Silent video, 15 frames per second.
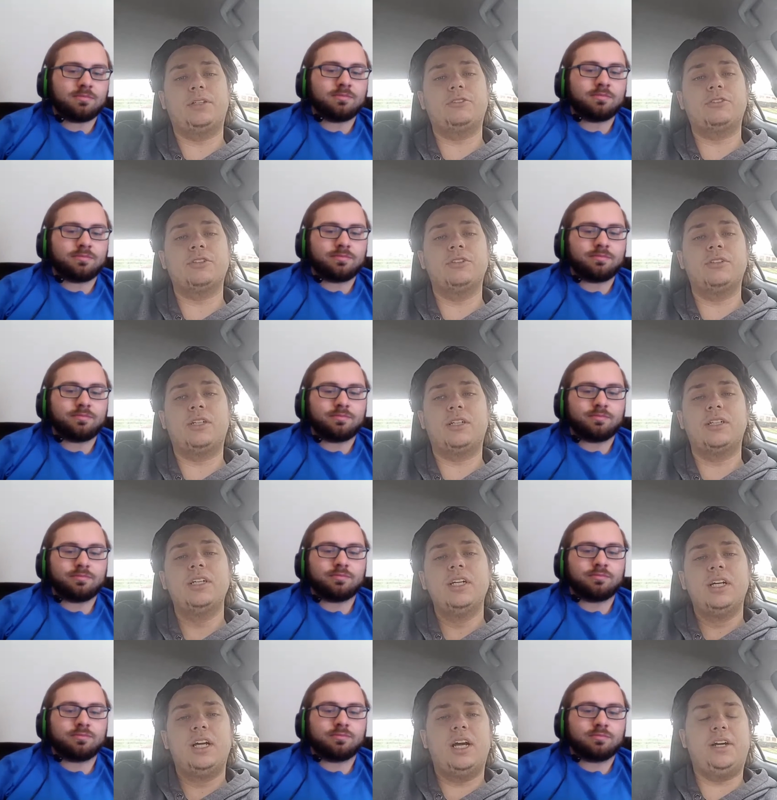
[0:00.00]
Speaker 1: him with
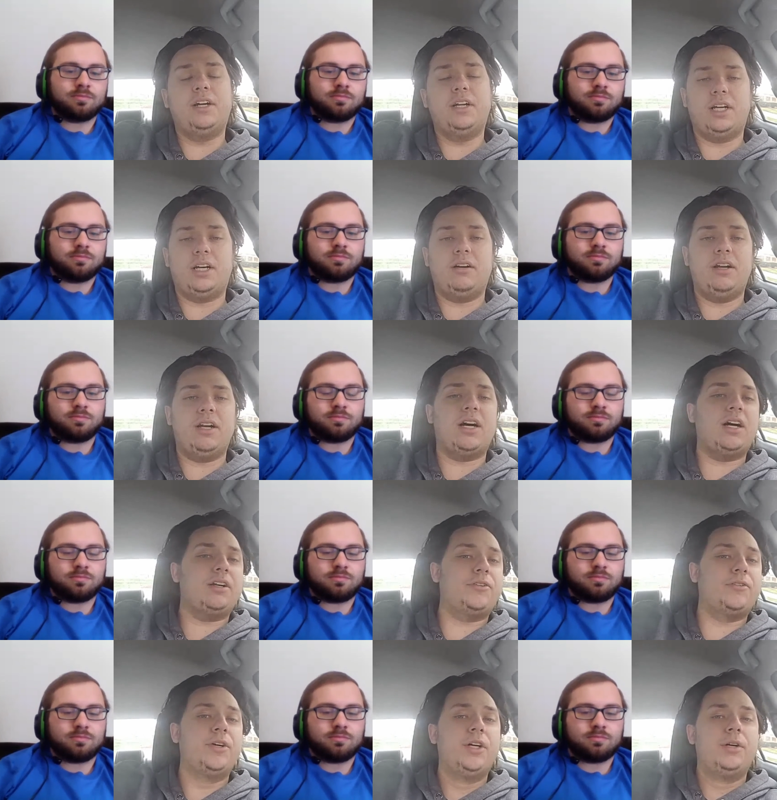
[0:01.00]
Ozuna and
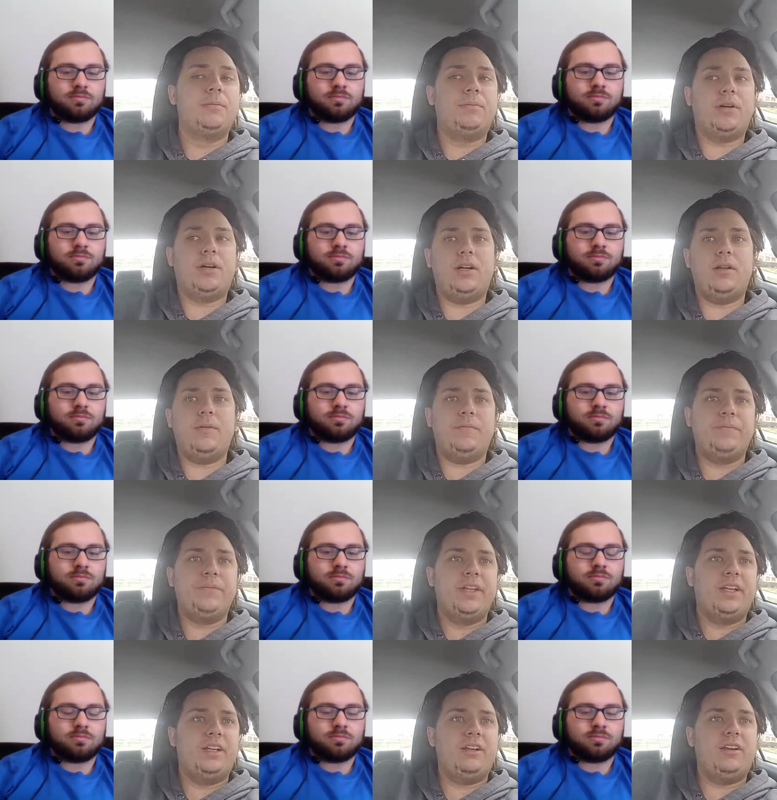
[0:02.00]
Alariano, But
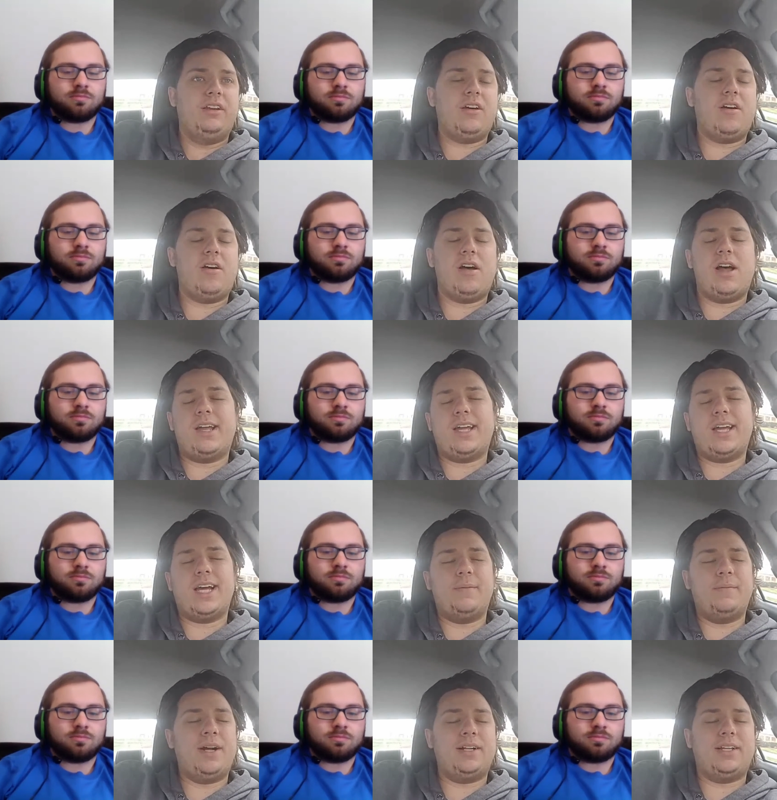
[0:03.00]
no, I,
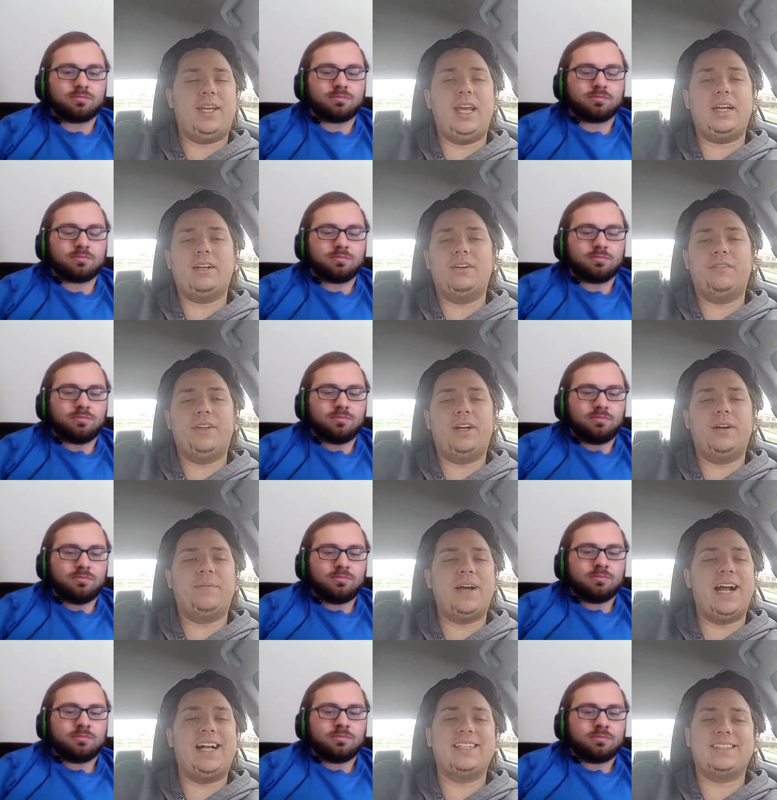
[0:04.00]
am not taking him there.
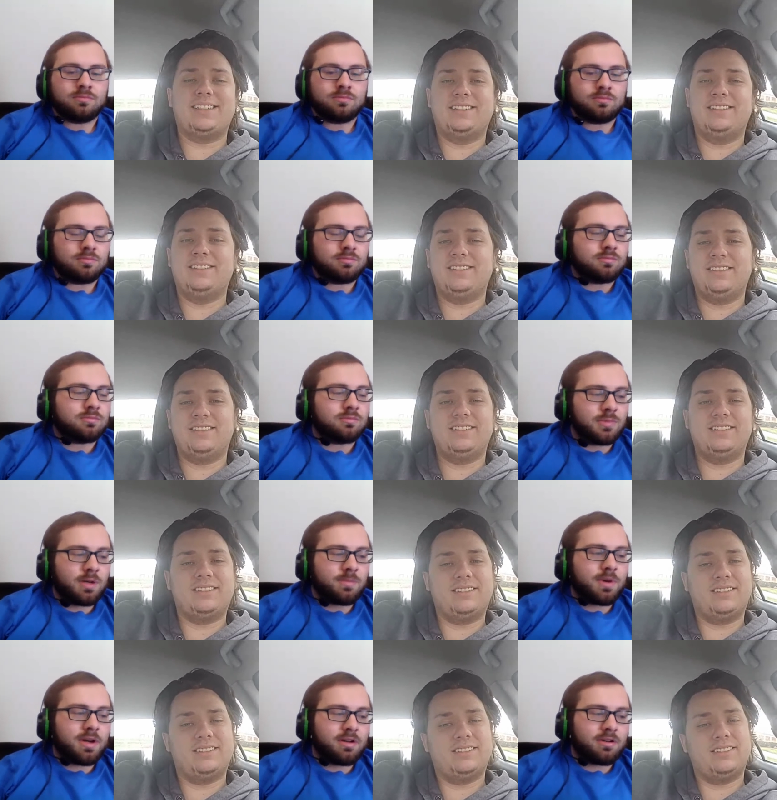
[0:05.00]
I'm passing.
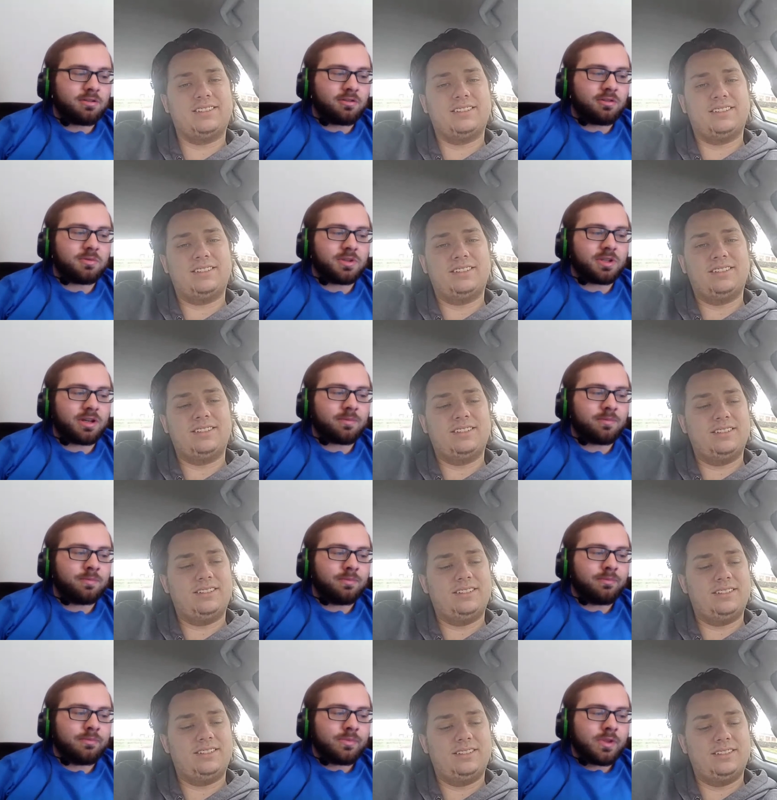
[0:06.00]
Speaker 2: Yep, I agree with
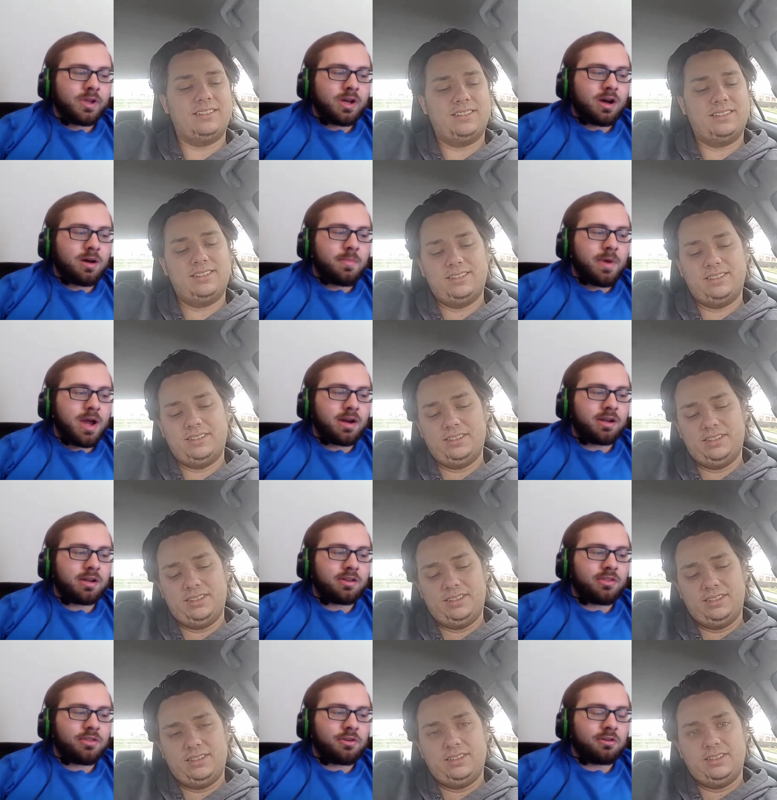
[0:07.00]
that. Uh,
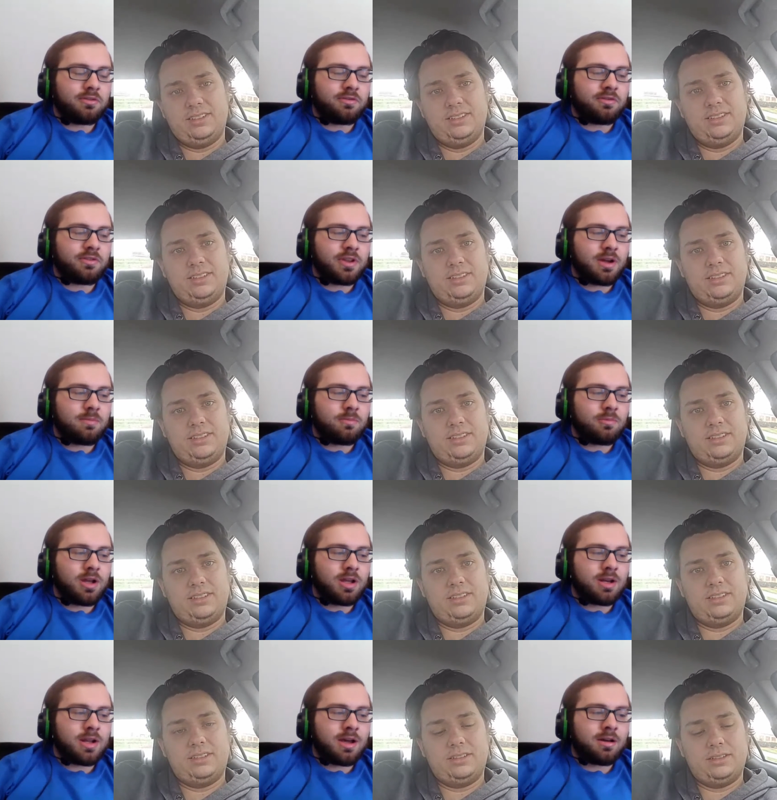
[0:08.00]
batting third for them
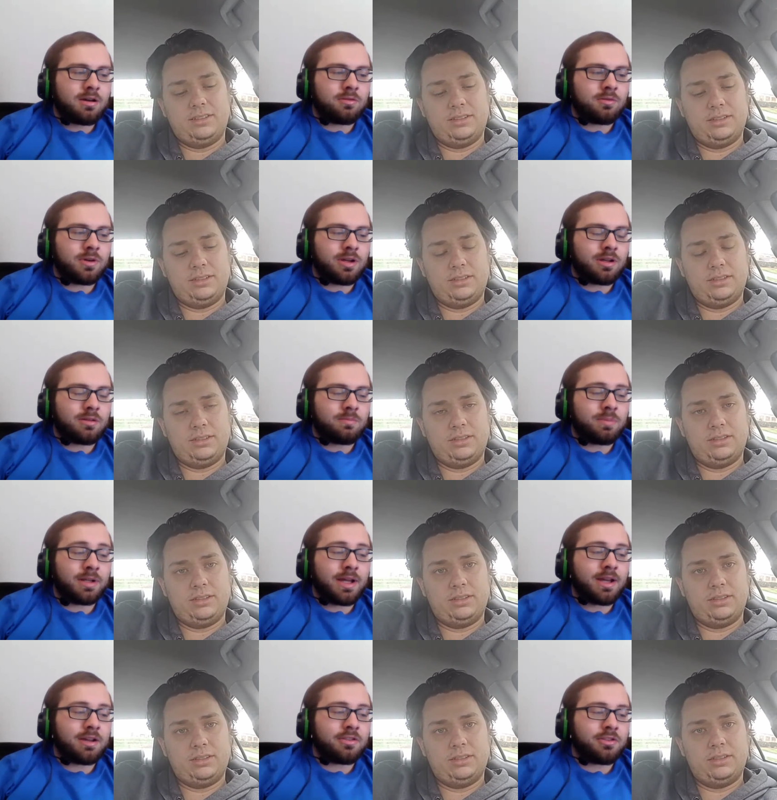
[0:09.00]
right now,
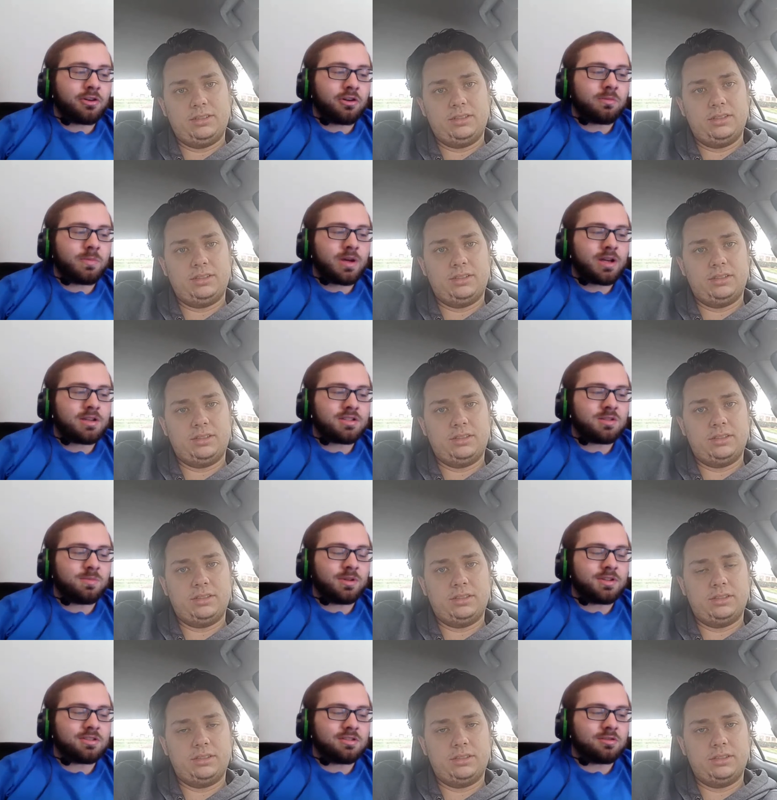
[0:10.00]
playing third base.
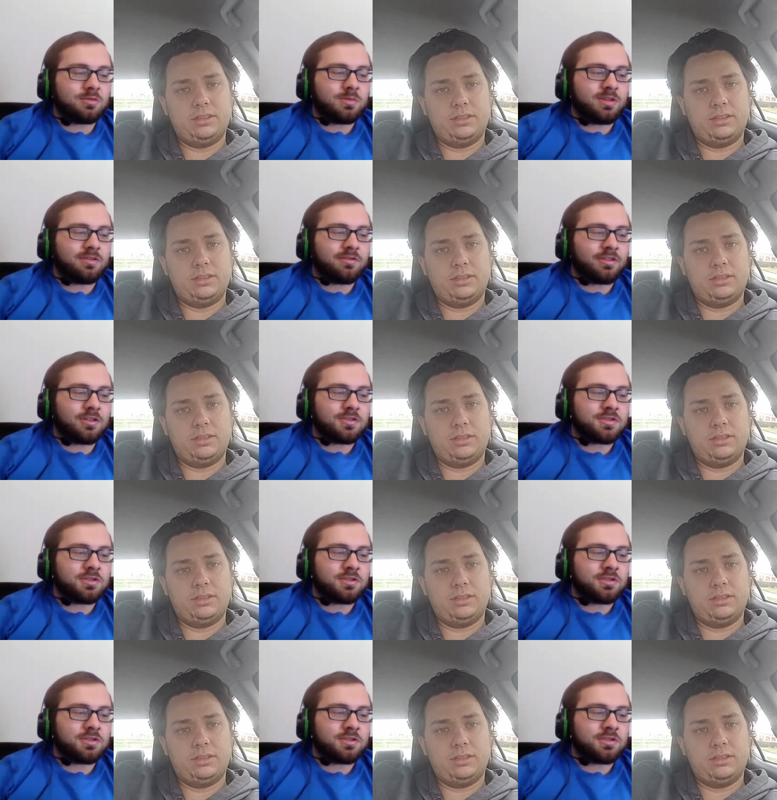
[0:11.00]
He plays a little bit of